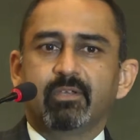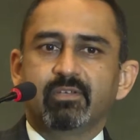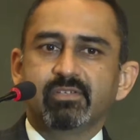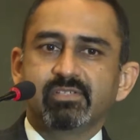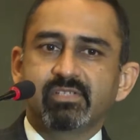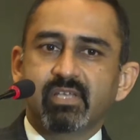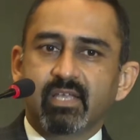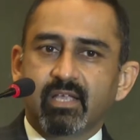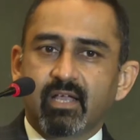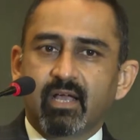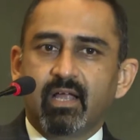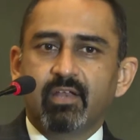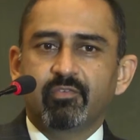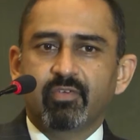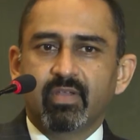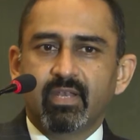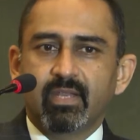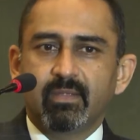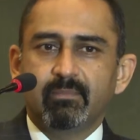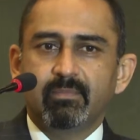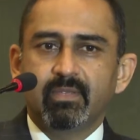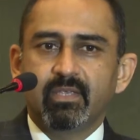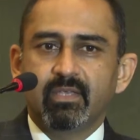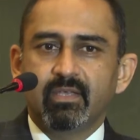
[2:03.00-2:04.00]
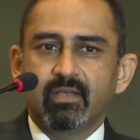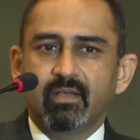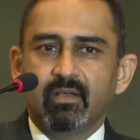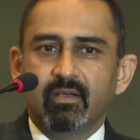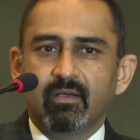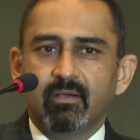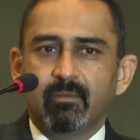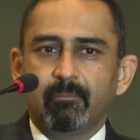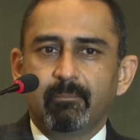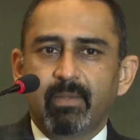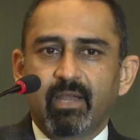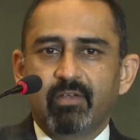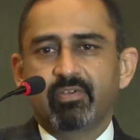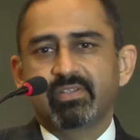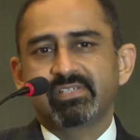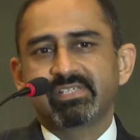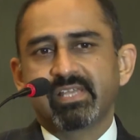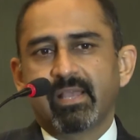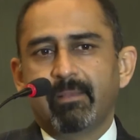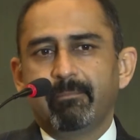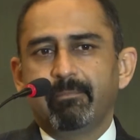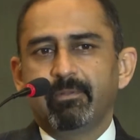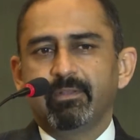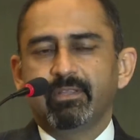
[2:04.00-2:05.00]
because there can't really be a better
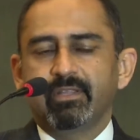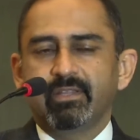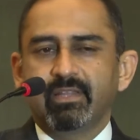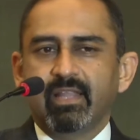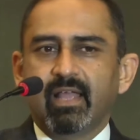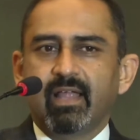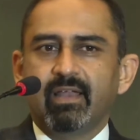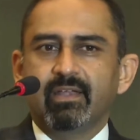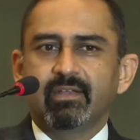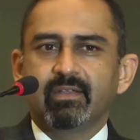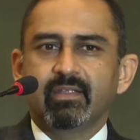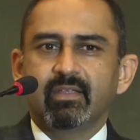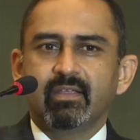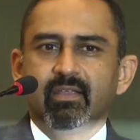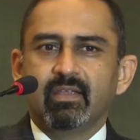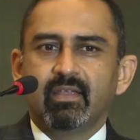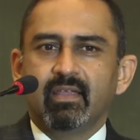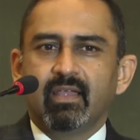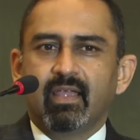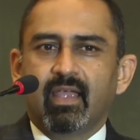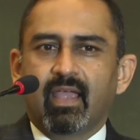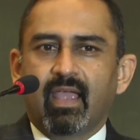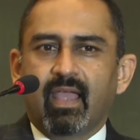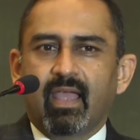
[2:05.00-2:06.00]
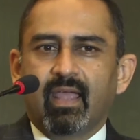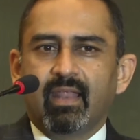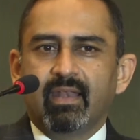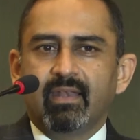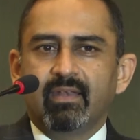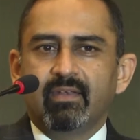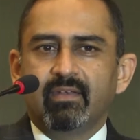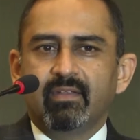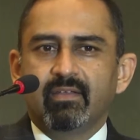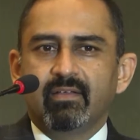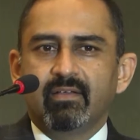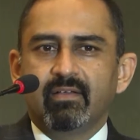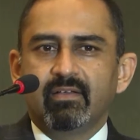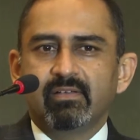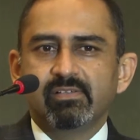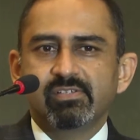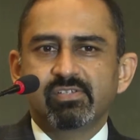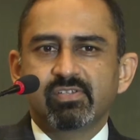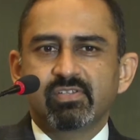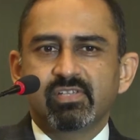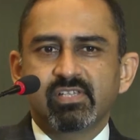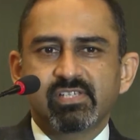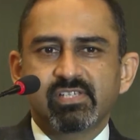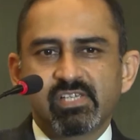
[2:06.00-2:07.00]
example than that. And uh,
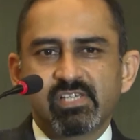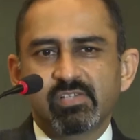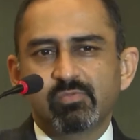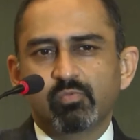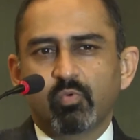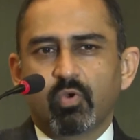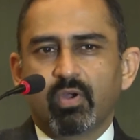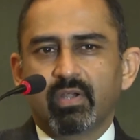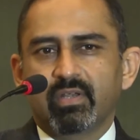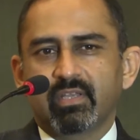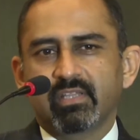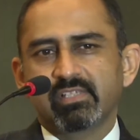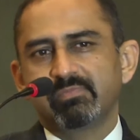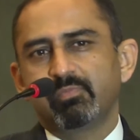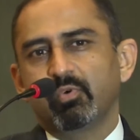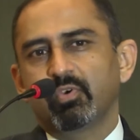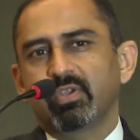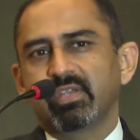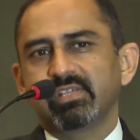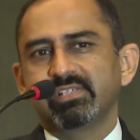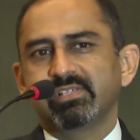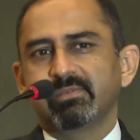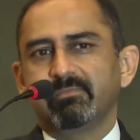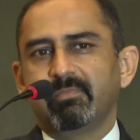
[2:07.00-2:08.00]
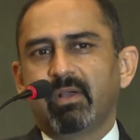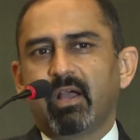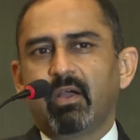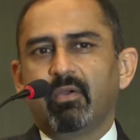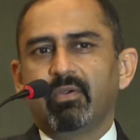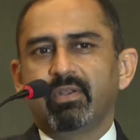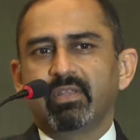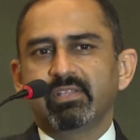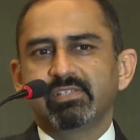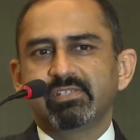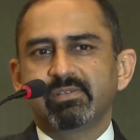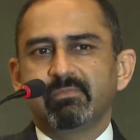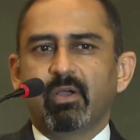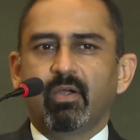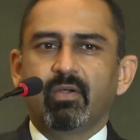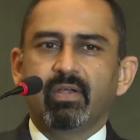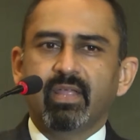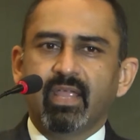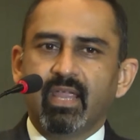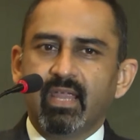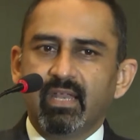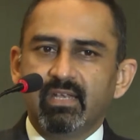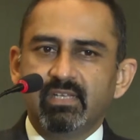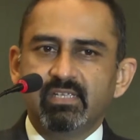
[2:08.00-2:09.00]
so is what this book is about. It's about
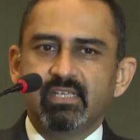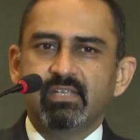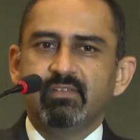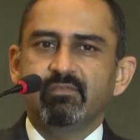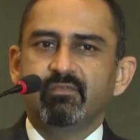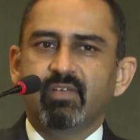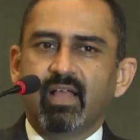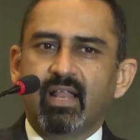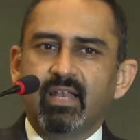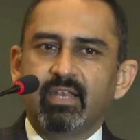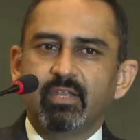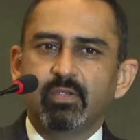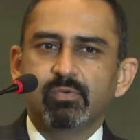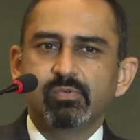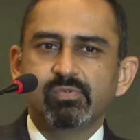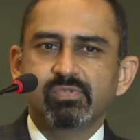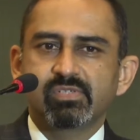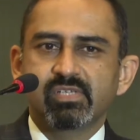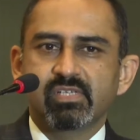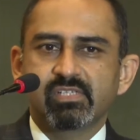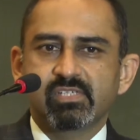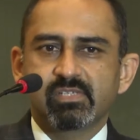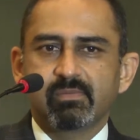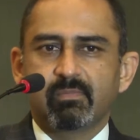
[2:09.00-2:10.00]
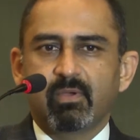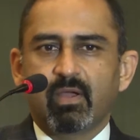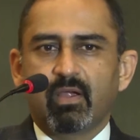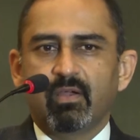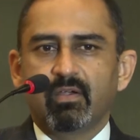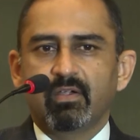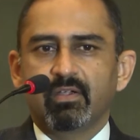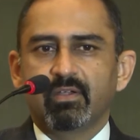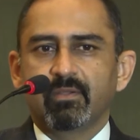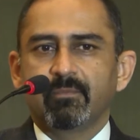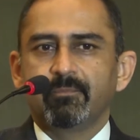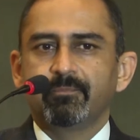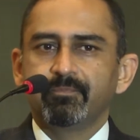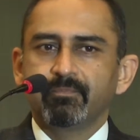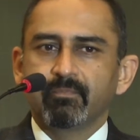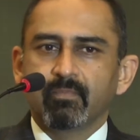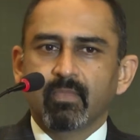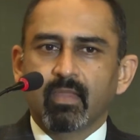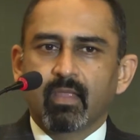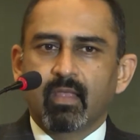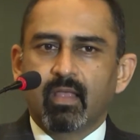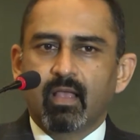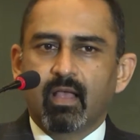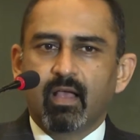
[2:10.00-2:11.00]
18 values. It's about
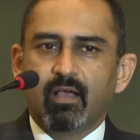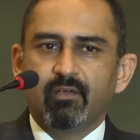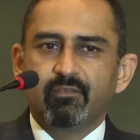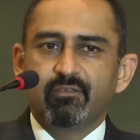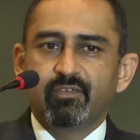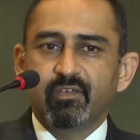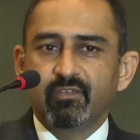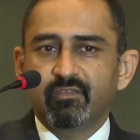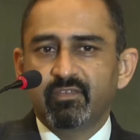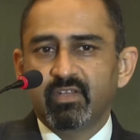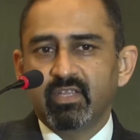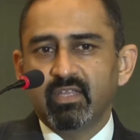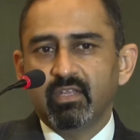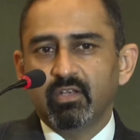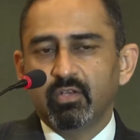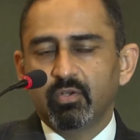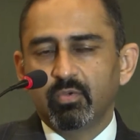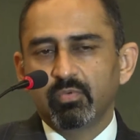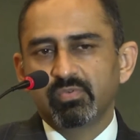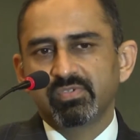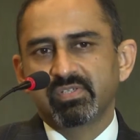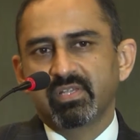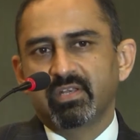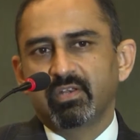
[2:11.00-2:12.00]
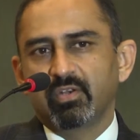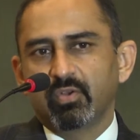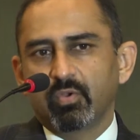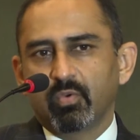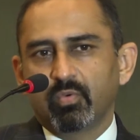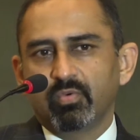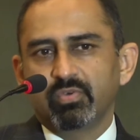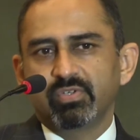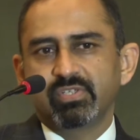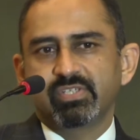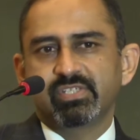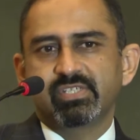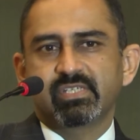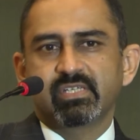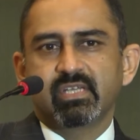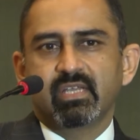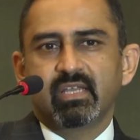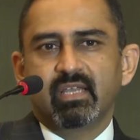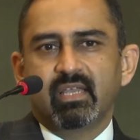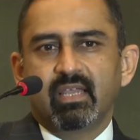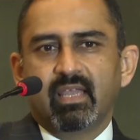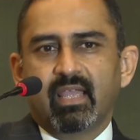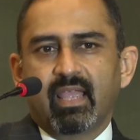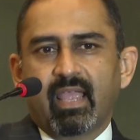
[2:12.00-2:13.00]
uh, 50 do's and don'ts.
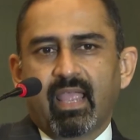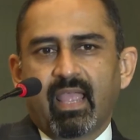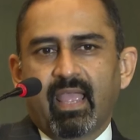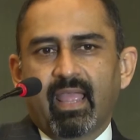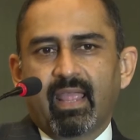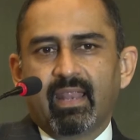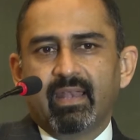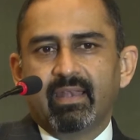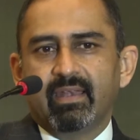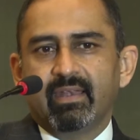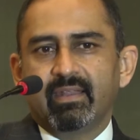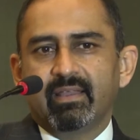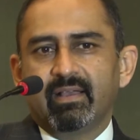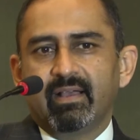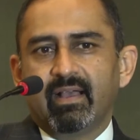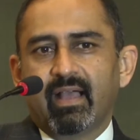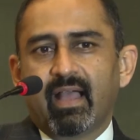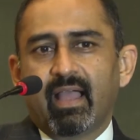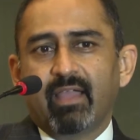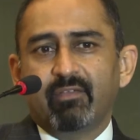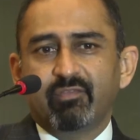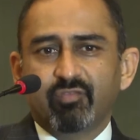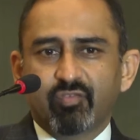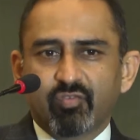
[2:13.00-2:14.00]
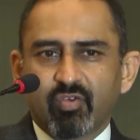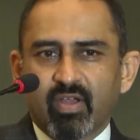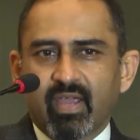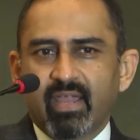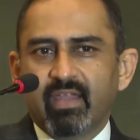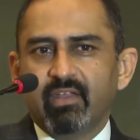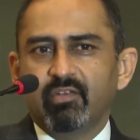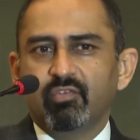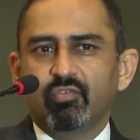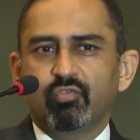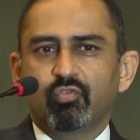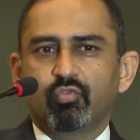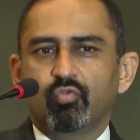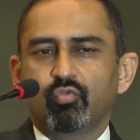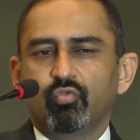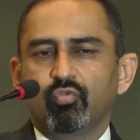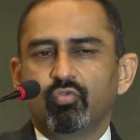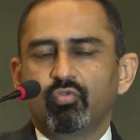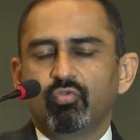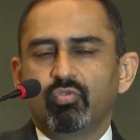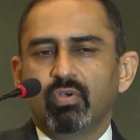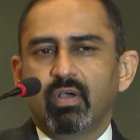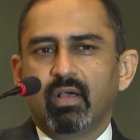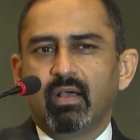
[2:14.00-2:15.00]
And uh, I've tried
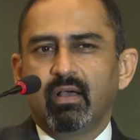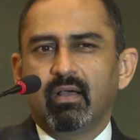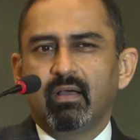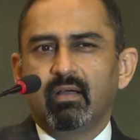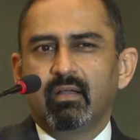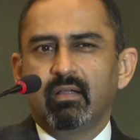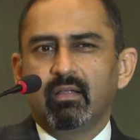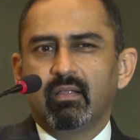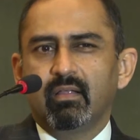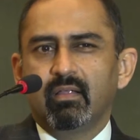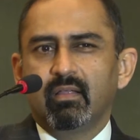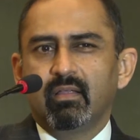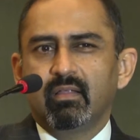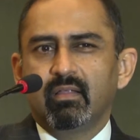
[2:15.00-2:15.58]
to uh,